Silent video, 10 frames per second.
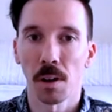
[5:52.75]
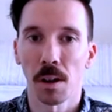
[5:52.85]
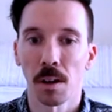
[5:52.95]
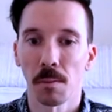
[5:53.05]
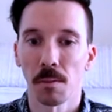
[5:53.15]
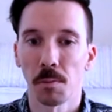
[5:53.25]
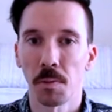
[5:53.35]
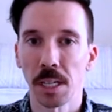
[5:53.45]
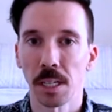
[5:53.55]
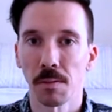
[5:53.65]

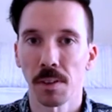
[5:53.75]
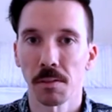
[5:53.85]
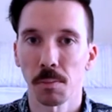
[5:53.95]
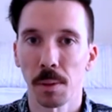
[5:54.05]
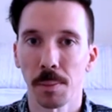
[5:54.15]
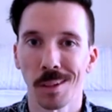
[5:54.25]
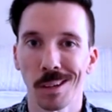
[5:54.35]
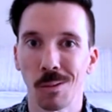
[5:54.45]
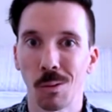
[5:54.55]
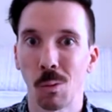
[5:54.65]
vegan events, maybe
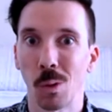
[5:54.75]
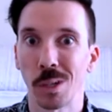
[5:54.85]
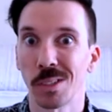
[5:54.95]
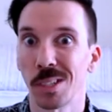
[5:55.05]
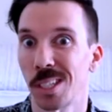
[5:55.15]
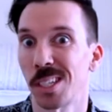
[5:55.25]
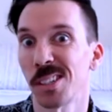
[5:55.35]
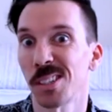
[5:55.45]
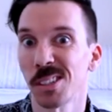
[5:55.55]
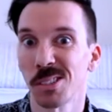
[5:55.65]
like once a
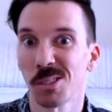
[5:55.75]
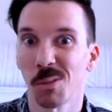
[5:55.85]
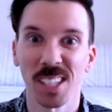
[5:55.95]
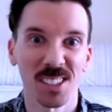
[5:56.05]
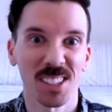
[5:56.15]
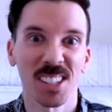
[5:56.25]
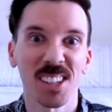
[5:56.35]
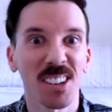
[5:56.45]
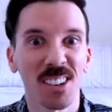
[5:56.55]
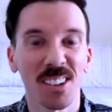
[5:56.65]
year, twice a
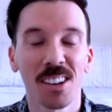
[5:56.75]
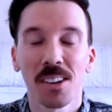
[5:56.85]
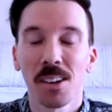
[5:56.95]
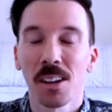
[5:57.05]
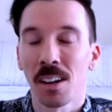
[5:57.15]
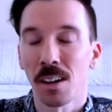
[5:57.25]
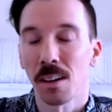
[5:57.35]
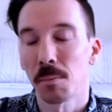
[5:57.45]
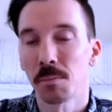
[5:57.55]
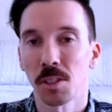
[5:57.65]
year. Yeah.
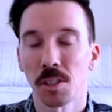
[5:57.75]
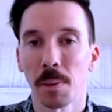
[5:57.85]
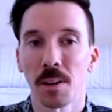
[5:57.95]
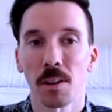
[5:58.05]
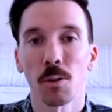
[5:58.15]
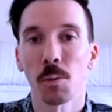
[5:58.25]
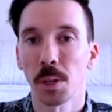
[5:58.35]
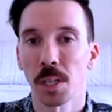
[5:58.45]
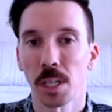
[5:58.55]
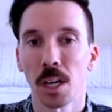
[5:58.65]
Just depend on who
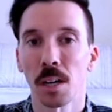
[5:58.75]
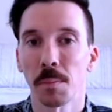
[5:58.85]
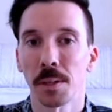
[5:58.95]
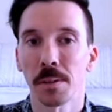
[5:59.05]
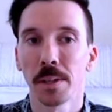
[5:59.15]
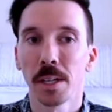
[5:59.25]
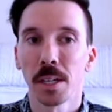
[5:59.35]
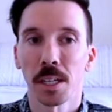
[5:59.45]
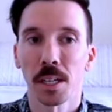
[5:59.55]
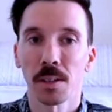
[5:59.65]
put it on. But
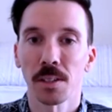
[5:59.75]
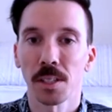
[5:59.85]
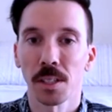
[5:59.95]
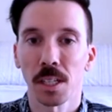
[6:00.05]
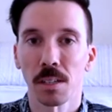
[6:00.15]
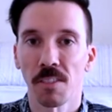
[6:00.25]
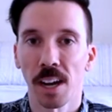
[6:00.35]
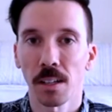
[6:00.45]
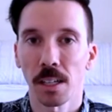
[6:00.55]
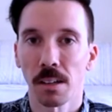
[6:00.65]
here in Silicon
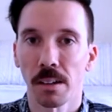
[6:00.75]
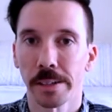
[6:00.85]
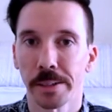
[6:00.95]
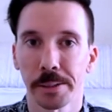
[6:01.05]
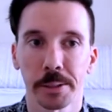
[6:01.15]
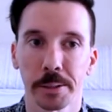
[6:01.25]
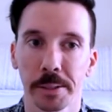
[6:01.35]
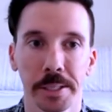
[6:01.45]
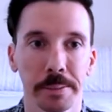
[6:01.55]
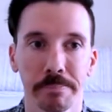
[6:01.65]
Valley, like, there's
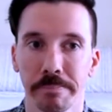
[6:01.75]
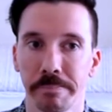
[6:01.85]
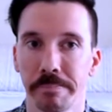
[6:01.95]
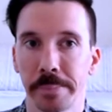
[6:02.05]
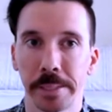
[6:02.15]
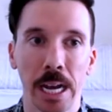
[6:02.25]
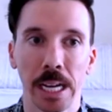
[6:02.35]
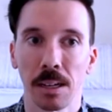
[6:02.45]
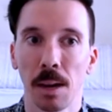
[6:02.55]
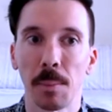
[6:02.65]
like,
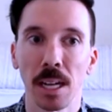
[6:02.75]
I mean,